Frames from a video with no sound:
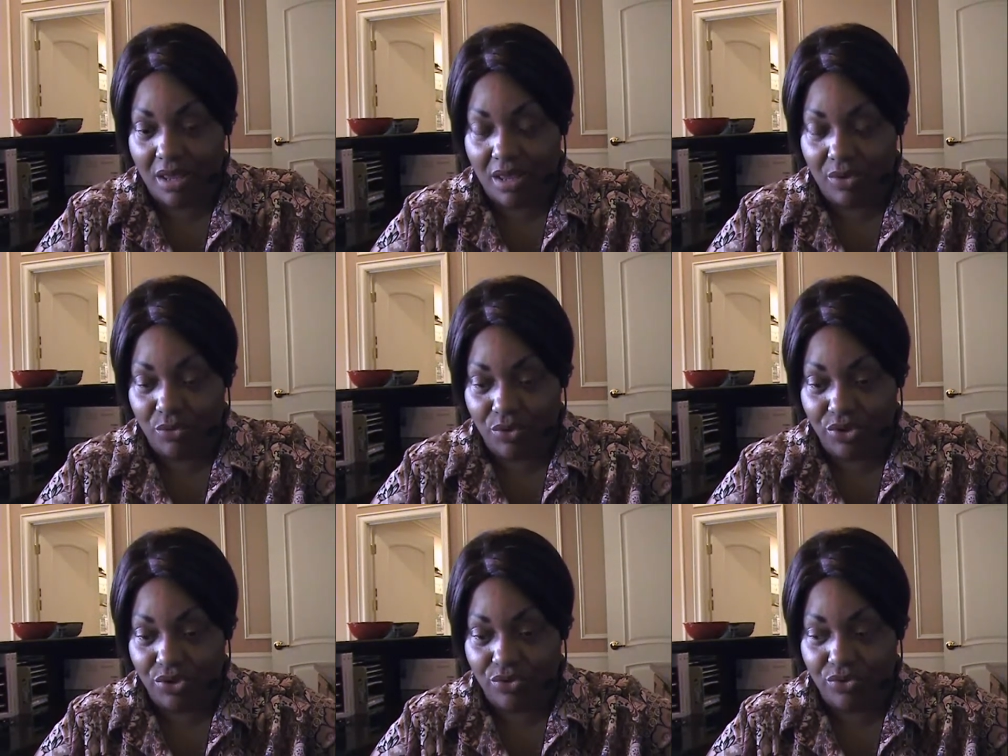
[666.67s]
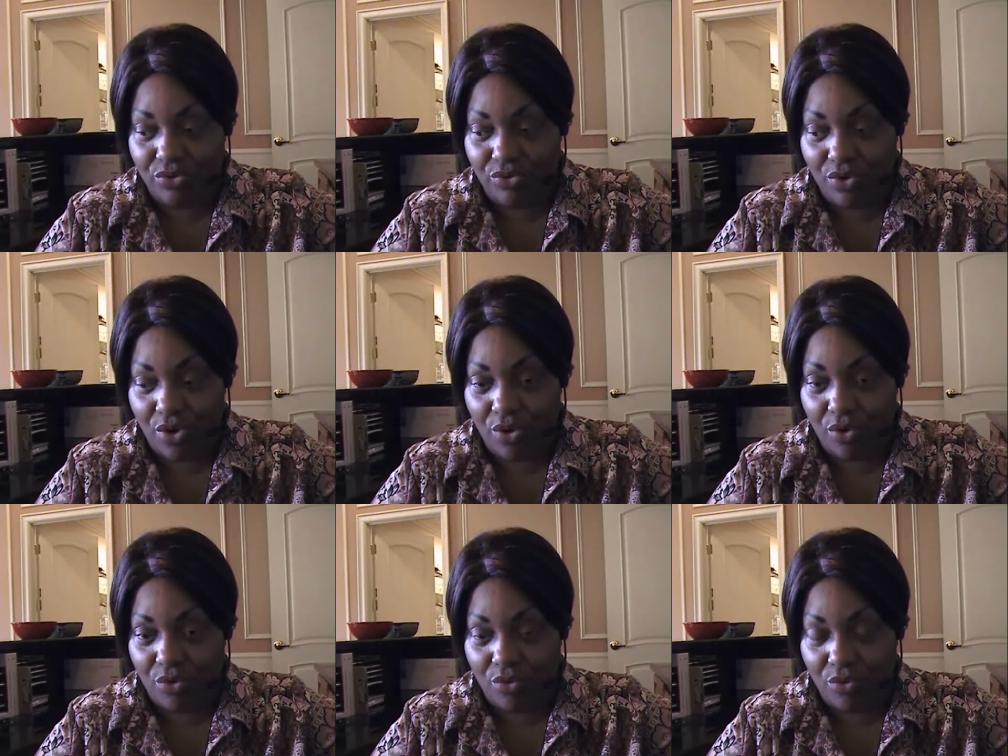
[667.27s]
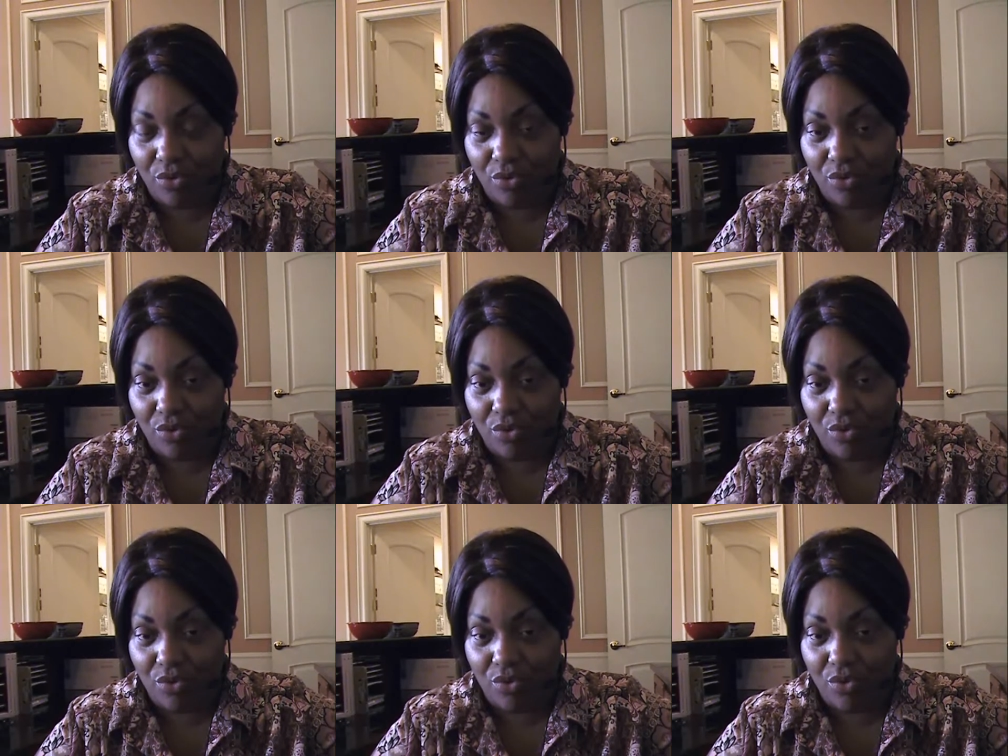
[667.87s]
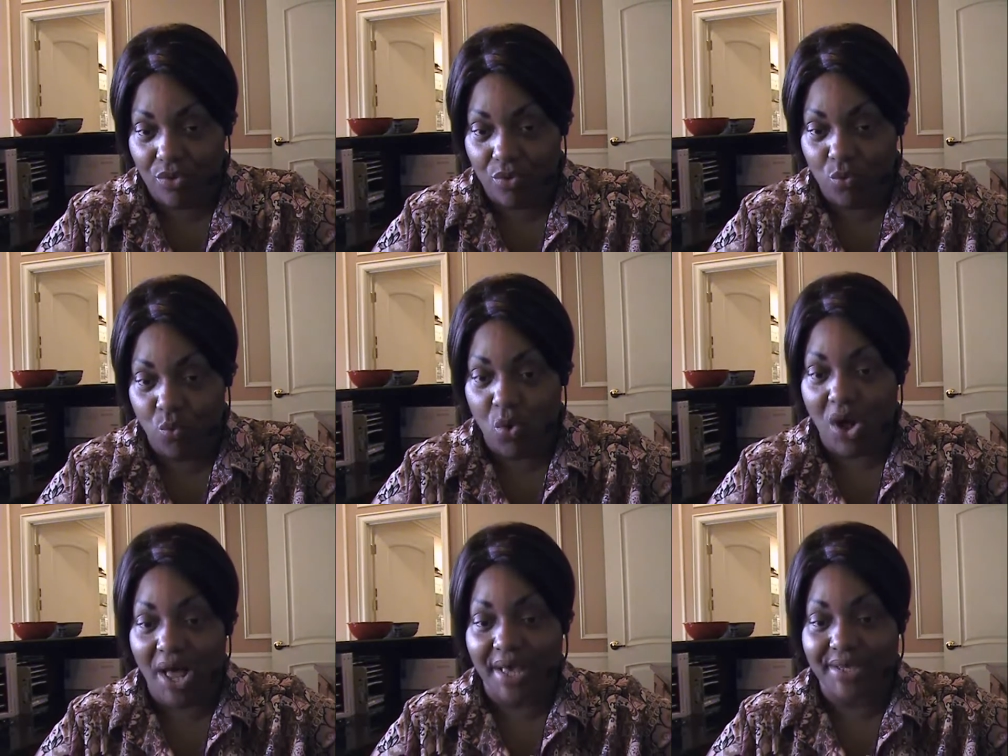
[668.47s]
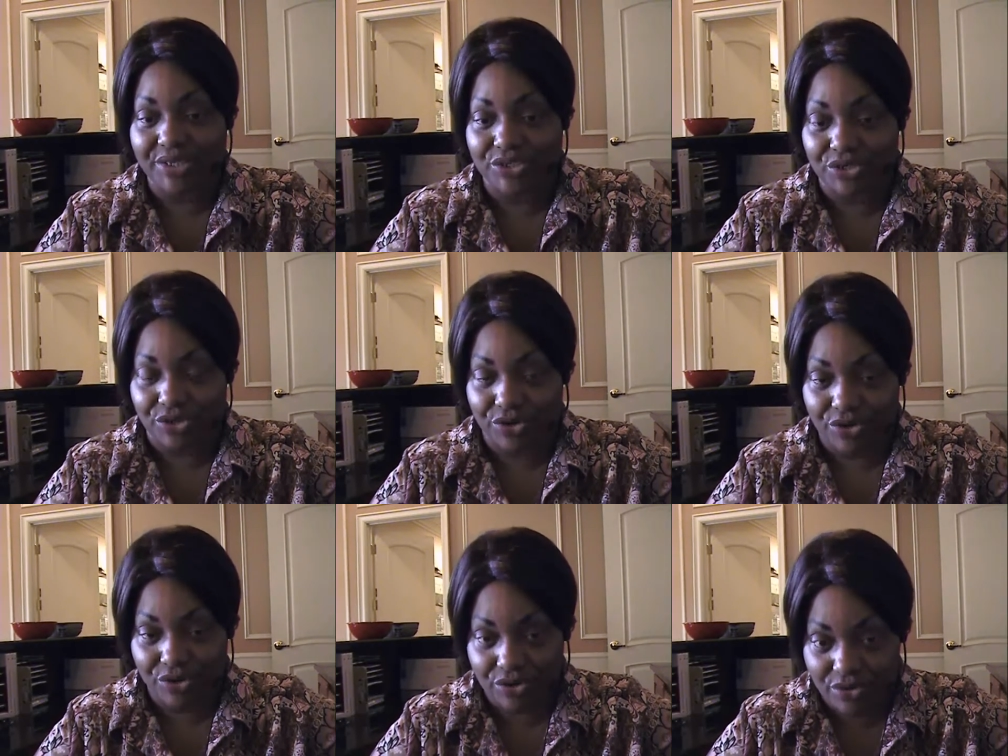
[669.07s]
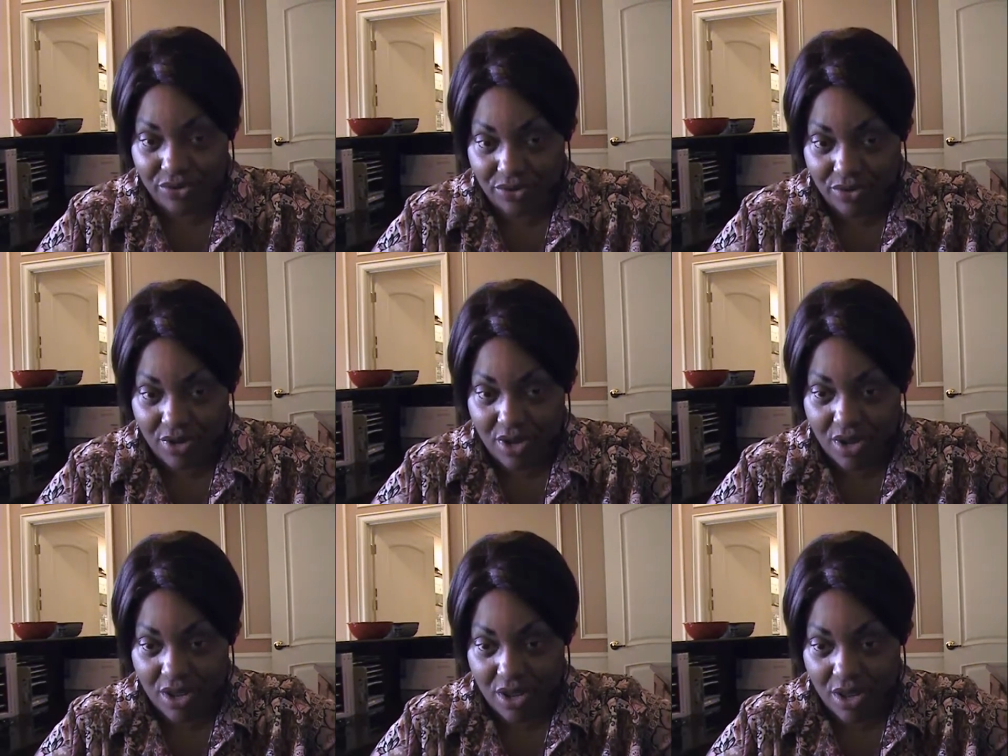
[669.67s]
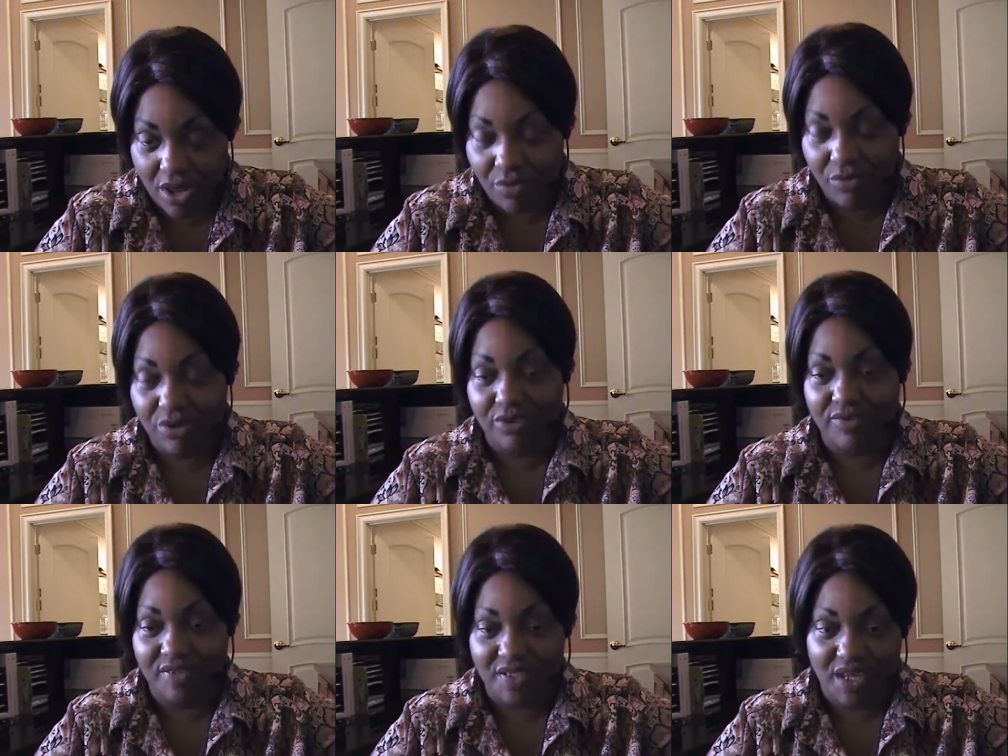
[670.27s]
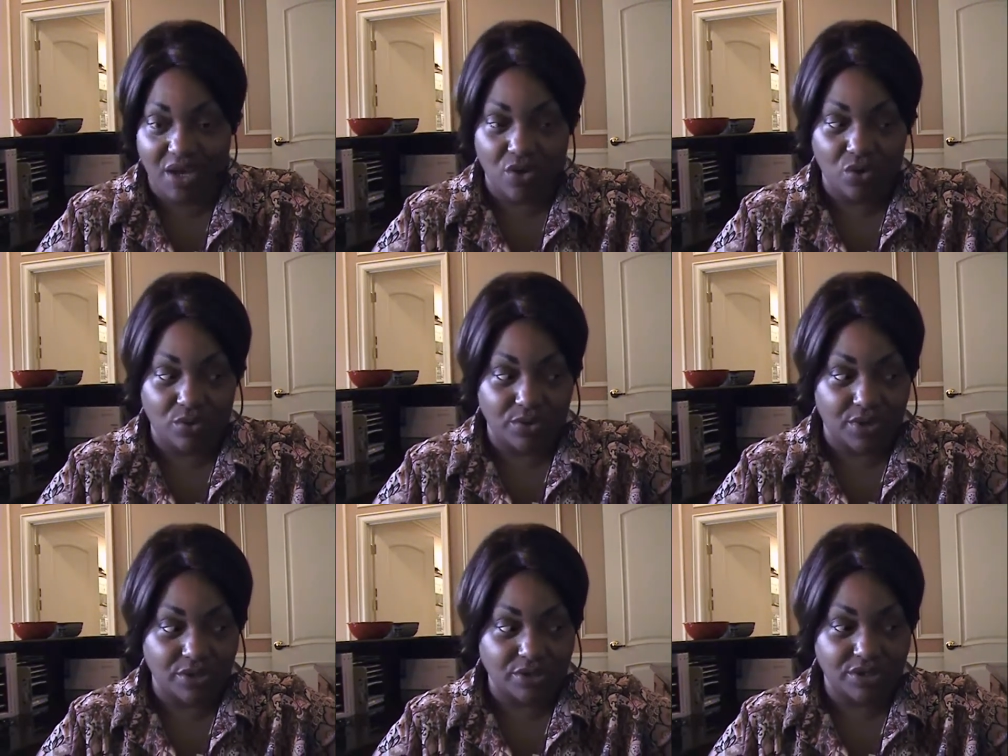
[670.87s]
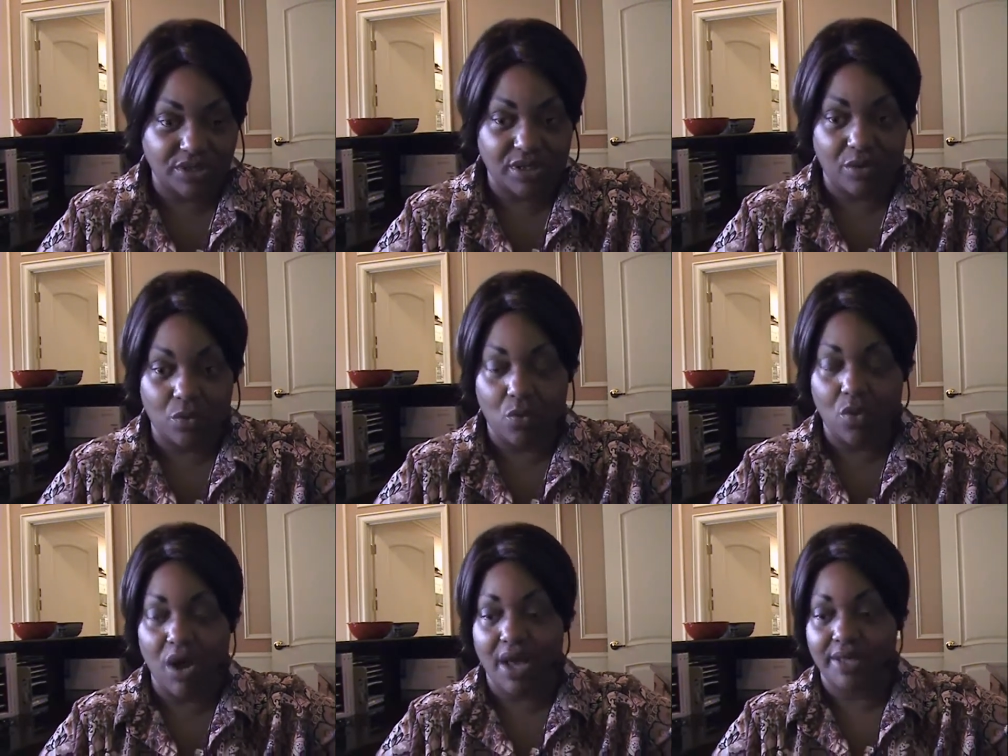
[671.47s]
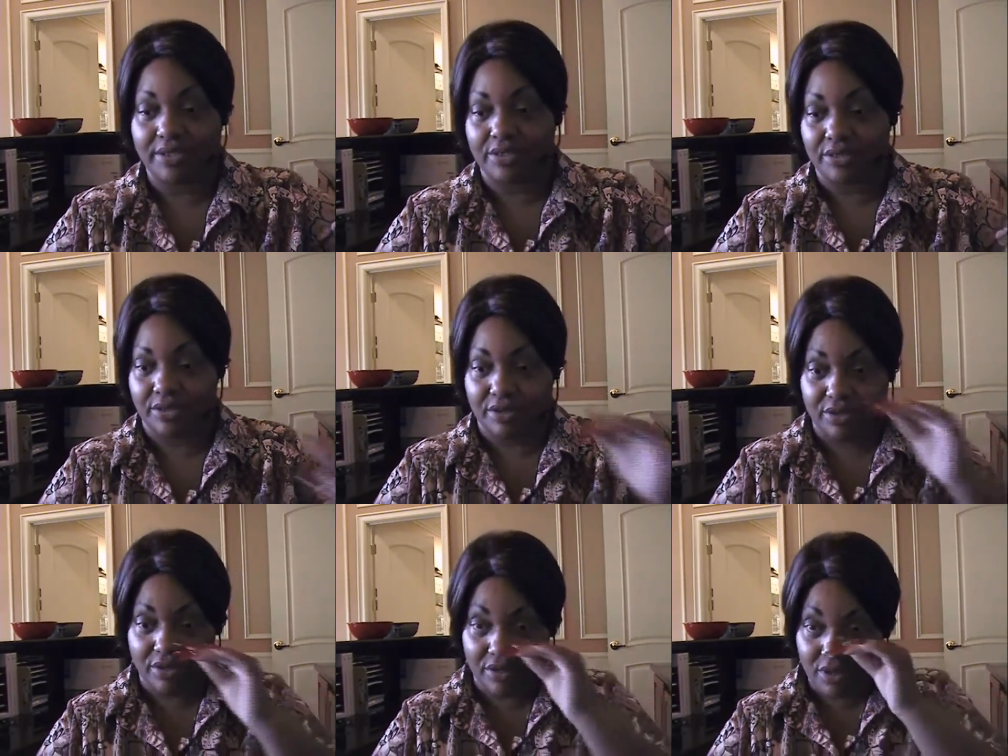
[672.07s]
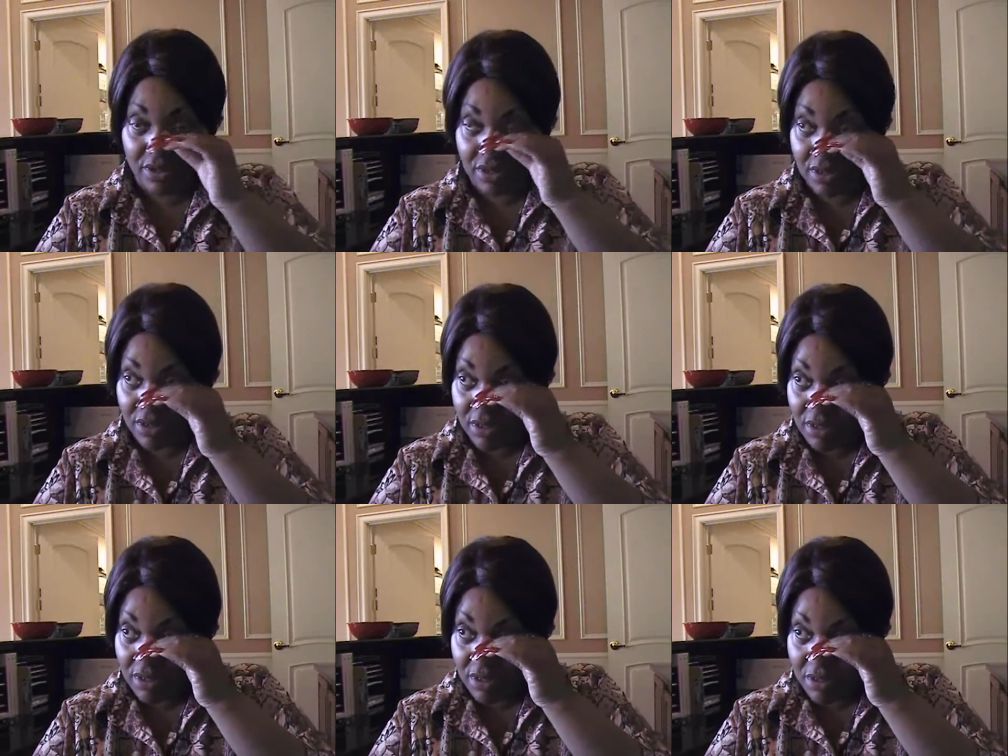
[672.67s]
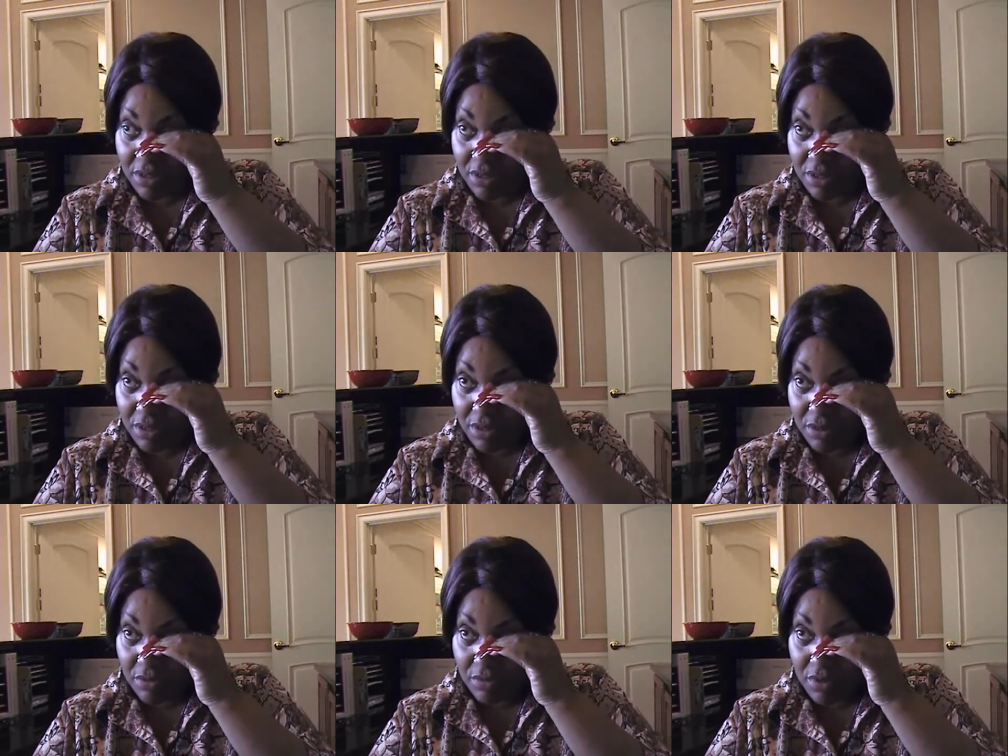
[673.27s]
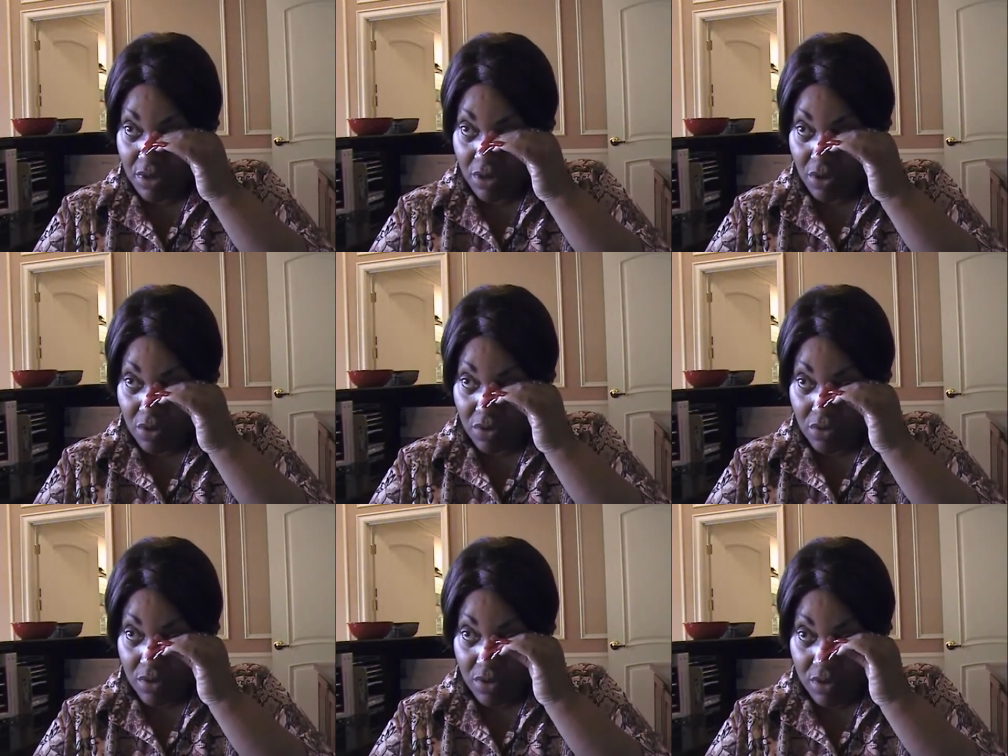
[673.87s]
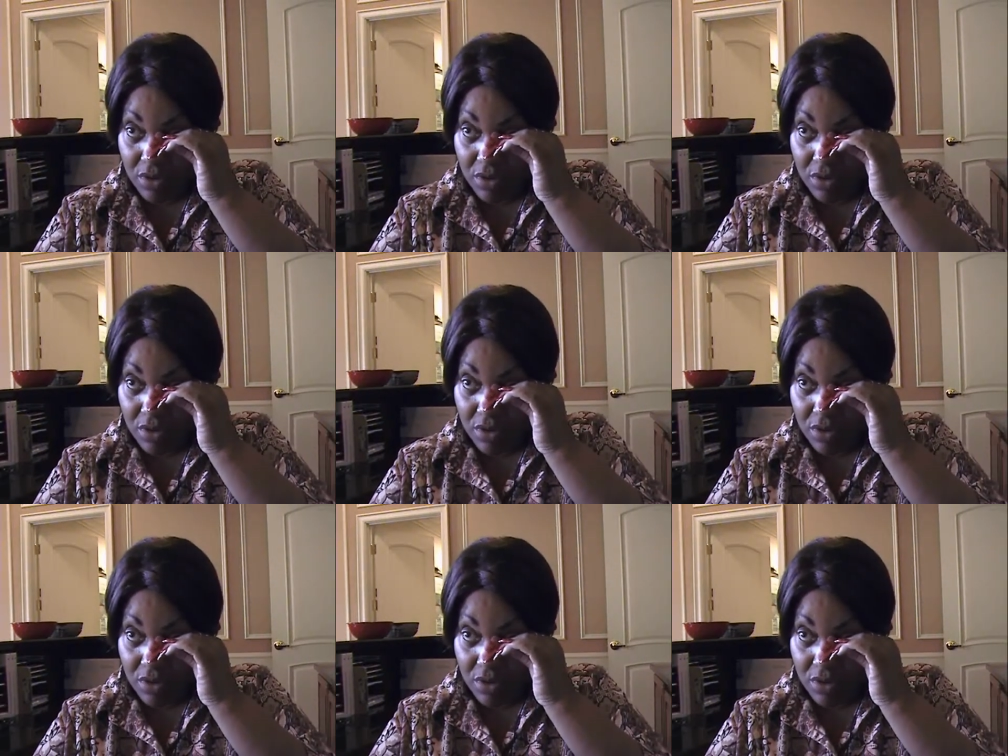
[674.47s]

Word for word: and when you grow wiser, I won't even say older, I'll just say wiser. You know.